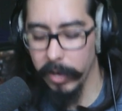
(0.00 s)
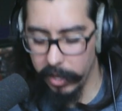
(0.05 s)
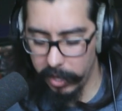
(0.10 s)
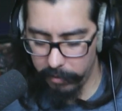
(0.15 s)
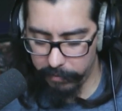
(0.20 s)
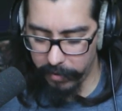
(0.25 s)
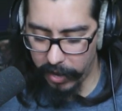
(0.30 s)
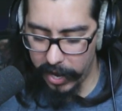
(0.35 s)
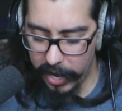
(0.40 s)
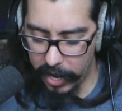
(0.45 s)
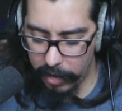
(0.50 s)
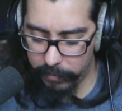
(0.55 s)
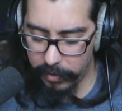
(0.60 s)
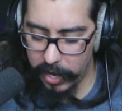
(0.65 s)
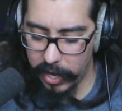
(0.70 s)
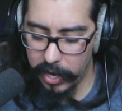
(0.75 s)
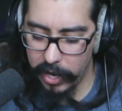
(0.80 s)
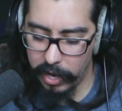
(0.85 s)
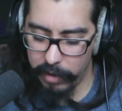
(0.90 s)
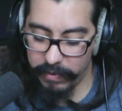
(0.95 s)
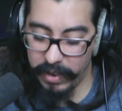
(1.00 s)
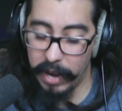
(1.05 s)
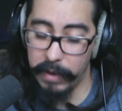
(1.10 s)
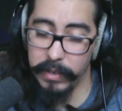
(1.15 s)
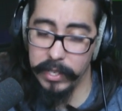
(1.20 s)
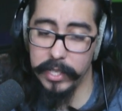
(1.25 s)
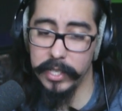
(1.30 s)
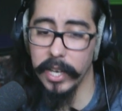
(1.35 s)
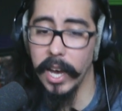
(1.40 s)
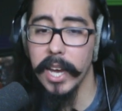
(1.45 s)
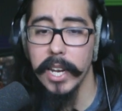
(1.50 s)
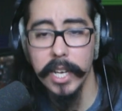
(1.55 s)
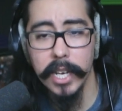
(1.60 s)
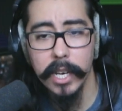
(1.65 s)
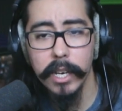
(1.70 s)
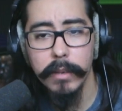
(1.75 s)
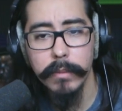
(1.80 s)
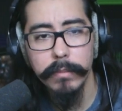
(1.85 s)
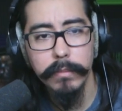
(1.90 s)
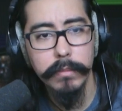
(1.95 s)
Well, if I have a
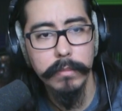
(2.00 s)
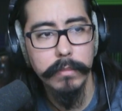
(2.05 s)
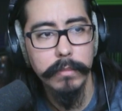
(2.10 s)
signing